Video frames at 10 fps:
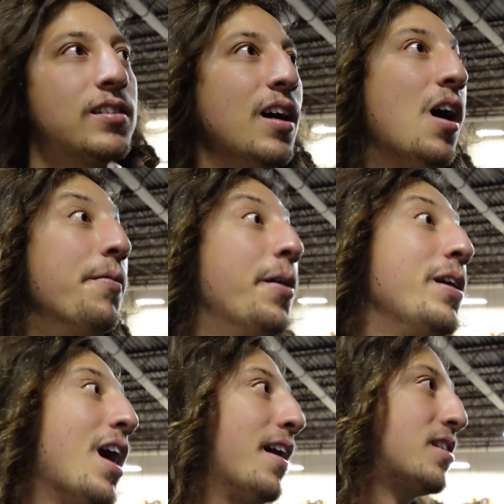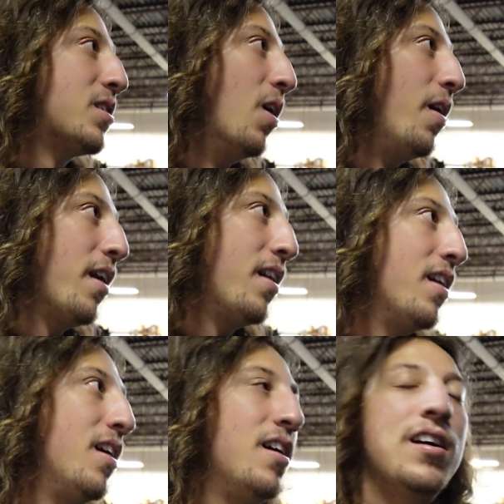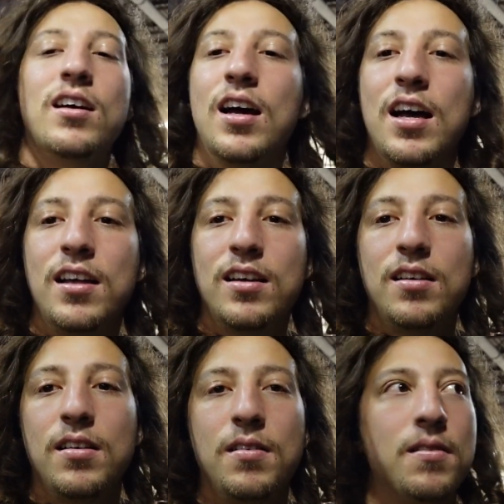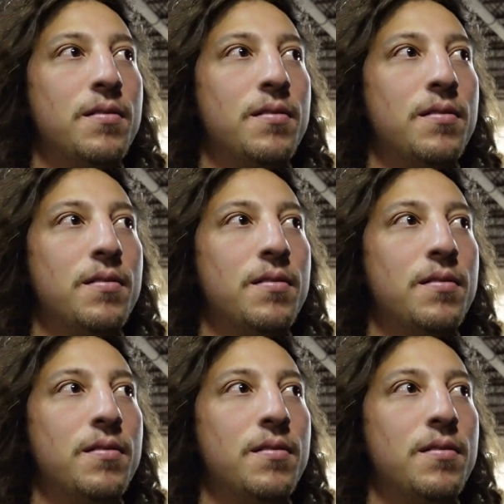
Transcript: tell him that we got it started. give me a base map.